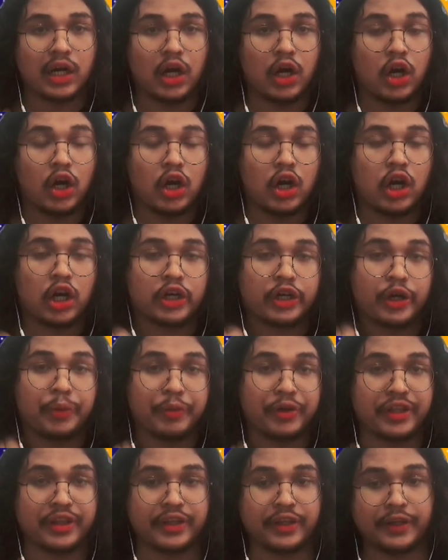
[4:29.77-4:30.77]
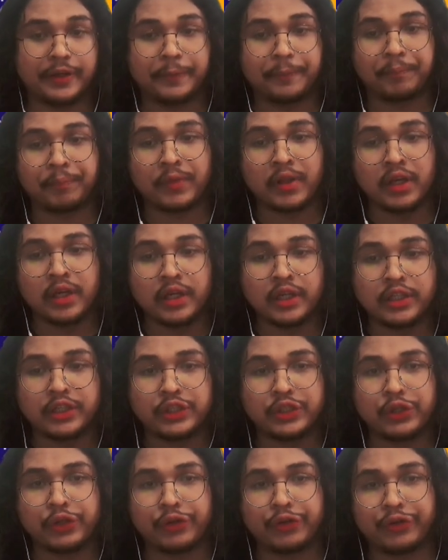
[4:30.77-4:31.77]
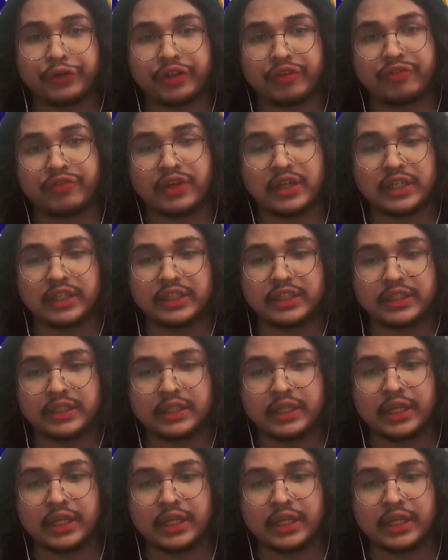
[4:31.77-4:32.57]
or community. So the first,